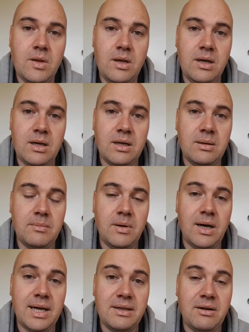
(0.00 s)

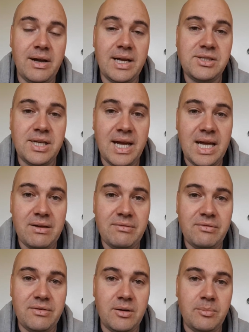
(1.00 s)
I actually
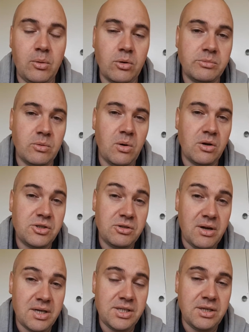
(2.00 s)
have a portable washer.
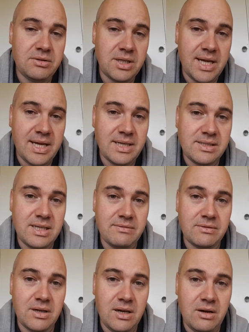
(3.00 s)
I actually use a
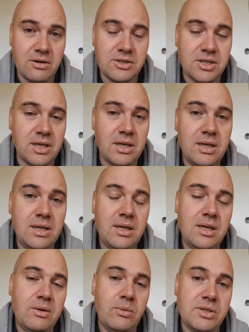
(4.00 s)
K7 Karcher,
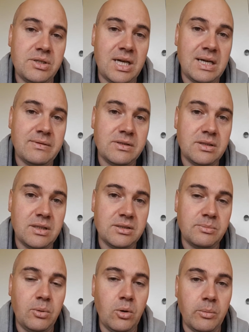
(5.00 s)
which I have as
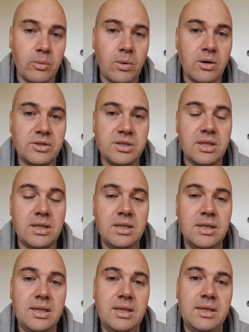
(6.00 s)
a portable washer.
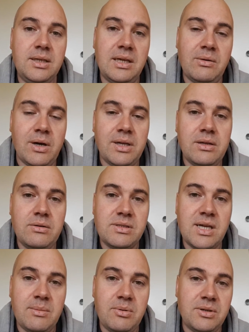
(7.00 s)
Now I use
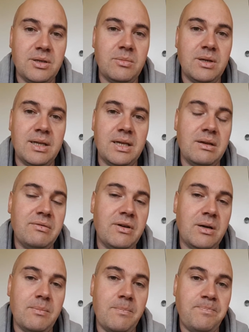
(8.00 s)
that predominantly if
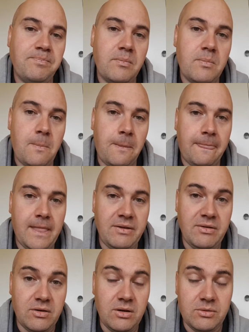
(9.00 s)

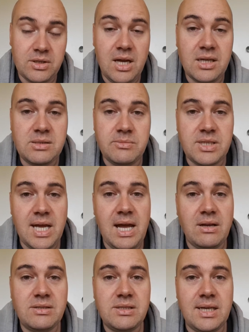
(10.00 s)
I've got a customer's
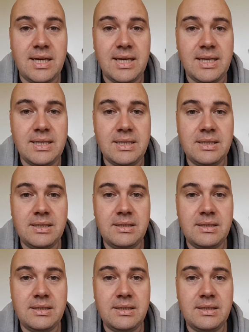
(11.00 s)
house and